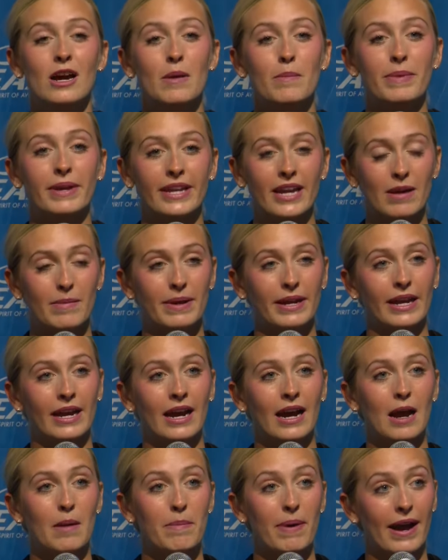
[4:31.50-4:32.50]
becoming
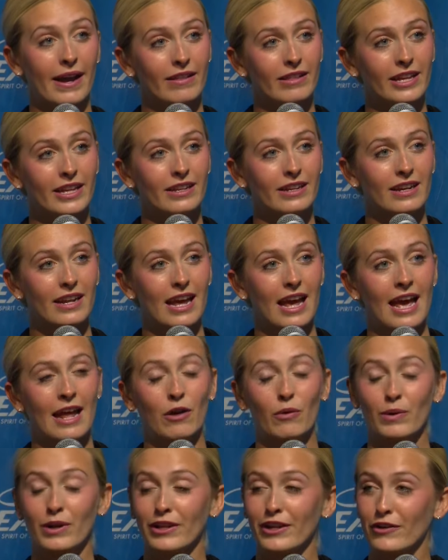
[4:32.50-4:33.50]
a pilot, and
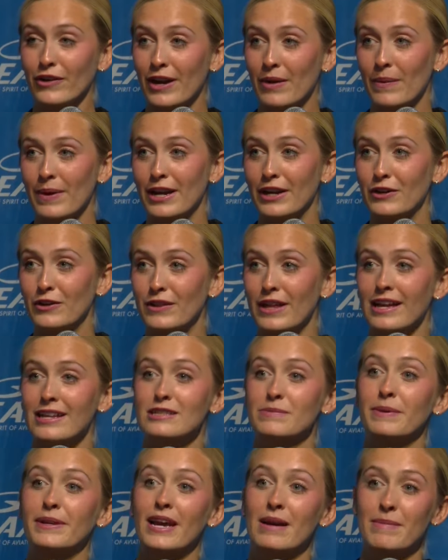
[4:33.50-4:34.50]
a really great way to do that
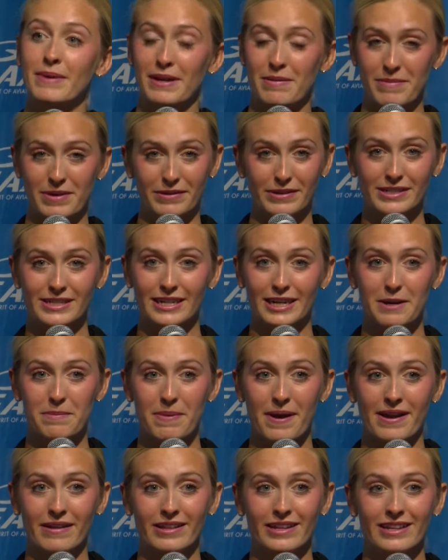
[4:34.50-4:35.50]
is becoming a military
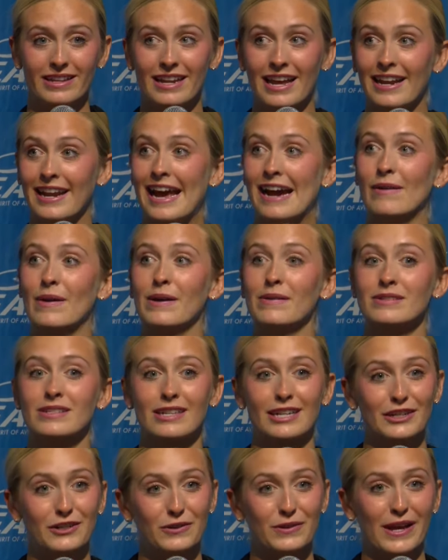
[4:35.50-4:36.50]
pilot, and how I was
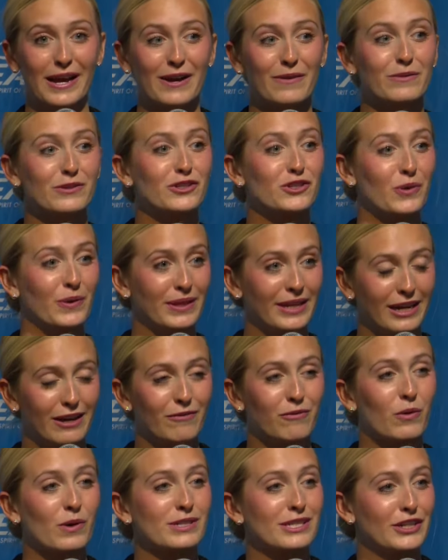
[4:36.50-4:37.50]
gonna do that was join the Air
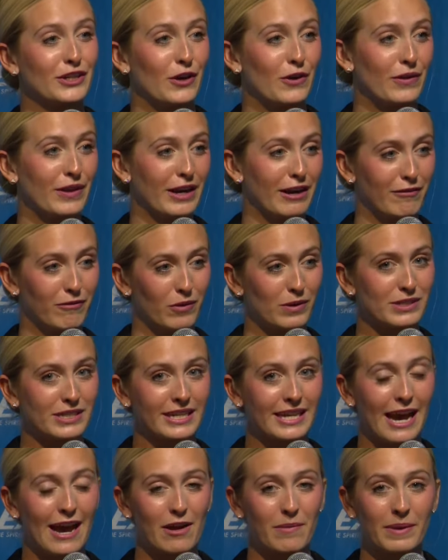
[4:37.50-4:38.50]
Force and go to the Air Force
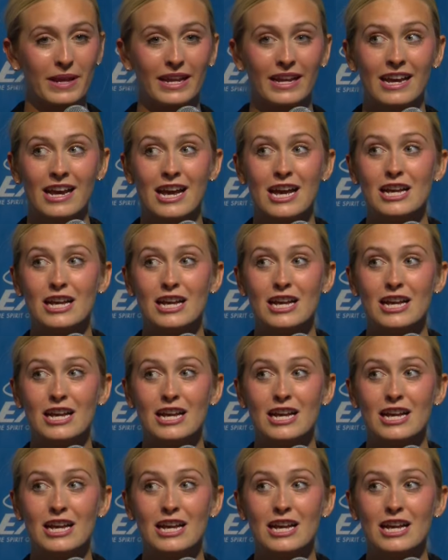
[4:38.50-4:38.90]
Academy.